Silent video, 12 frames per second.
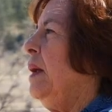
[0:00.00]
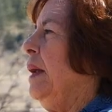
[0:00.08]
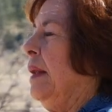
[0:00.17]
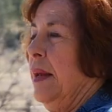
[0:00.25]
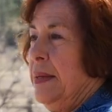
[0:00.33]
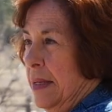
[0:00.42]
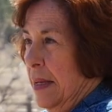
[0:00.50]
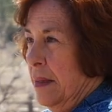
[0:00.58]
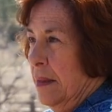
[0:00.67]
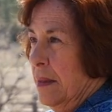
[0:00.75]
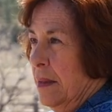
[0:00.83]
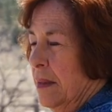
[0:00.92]
And I
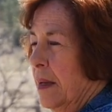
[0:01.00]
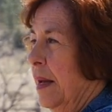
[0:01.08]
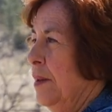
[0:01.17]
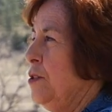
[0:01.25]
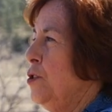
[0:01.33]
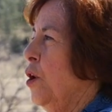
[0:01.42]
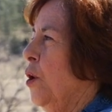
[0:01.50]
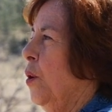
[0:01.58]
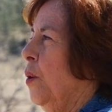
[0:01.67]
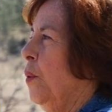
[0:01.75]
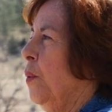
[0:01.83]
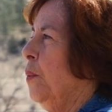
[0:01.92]
did. And
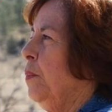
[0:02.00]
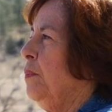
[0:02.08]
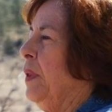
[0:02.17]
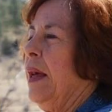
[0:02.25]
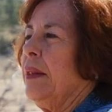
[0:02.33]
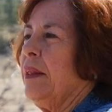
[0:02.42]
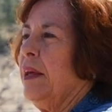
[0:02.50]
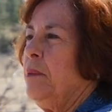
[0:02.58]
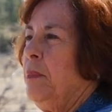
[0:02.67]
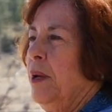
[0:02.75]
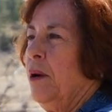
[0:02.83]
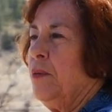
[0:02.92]
so that led
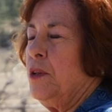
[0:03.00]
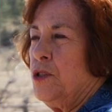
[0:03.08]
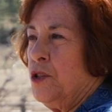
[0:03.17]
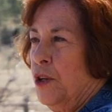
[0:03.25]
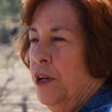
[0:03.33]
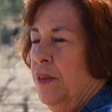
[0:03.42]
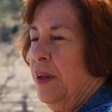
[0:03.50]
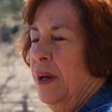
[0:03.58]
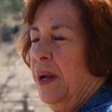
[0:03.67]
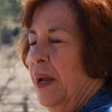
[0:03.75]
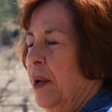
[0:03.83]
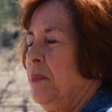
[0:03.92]
me on the journey that
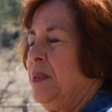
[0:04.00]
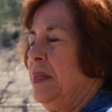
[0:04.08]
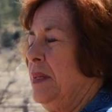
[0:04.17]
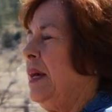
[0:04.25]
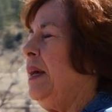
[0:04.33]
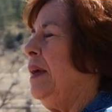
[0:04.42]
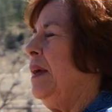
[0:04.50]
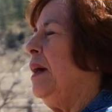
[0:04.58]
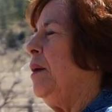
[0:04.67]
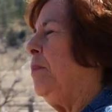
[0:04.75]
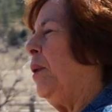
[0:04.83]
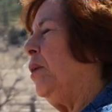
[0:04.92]
I am today.
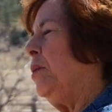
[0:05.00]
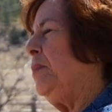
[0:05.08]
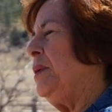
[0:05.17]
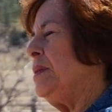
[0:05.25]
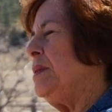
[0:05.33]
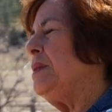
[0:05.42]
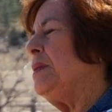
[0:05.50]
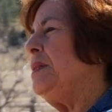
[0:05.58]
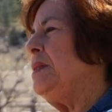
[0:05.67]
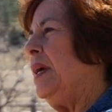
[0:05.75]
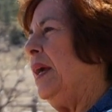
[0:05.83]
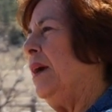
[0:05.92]
I bought a business
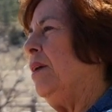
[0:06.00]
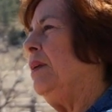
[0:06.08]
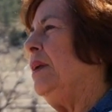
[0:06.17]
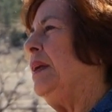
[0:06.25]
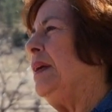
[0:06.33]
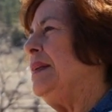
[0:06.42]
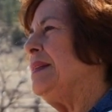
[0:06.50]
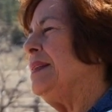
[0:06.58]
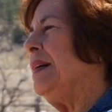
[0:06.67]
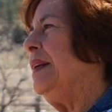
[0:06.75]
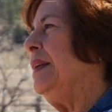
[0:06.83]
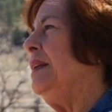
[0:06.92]
in town and I
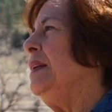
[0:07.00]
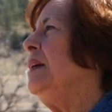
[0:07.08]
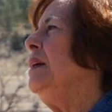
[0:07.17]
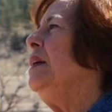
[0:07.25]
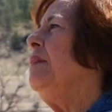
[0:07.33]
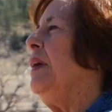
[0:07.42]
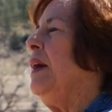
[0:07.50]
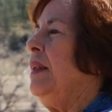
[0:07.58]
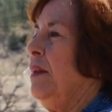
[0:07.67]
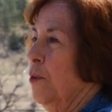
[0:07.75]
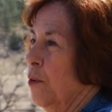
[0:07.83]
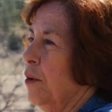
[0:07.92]
decided that
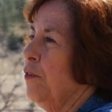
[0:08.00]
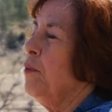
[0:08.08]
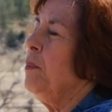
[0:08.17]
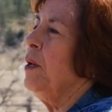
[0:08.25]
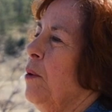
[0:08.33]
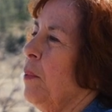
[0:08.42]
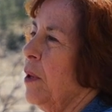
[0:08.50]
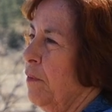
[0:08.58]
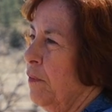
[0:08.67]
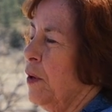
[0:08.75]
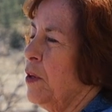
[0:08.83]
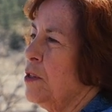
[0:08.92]
in order for to really
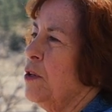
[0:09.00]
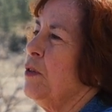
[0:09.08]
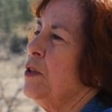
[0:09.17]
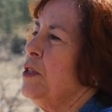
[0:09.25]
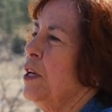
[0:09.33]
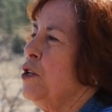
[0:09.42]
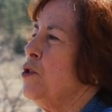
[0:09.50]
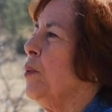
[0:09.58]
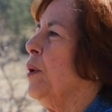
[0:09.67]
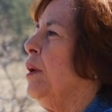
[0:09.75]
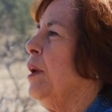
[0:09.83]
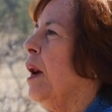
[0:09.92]
focus on the
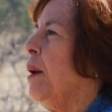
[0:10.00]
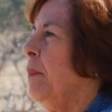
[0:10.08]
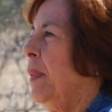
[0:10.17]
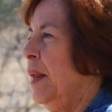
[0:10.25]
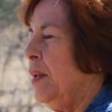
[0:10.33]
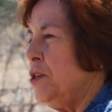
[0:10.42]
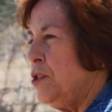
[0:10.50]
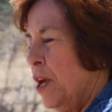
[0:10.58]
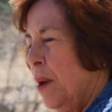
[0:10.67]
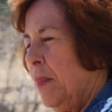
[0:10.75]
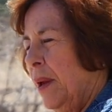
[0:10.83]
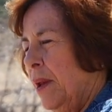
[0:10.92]
sanctuary, I managed
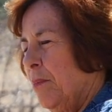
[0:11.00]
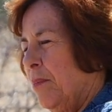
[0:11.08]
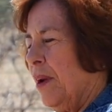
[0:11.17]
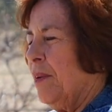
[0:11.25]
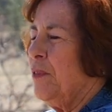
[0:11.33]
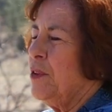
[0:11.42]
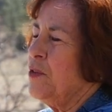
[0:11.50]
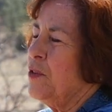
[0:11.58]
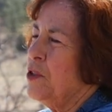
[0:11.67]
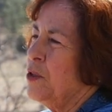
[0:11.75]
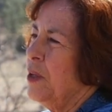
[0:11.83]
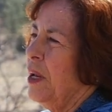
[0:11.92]
that bed and breakfast for
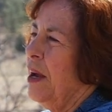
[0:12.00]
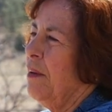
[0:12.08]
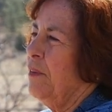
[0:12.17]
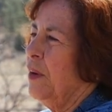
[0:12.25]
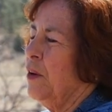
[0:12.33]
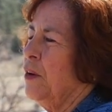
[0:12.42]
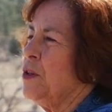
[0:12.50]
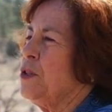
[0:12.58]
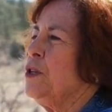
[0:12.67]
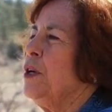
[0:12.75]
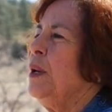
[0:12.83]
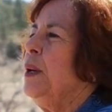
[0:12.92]
two and a half years.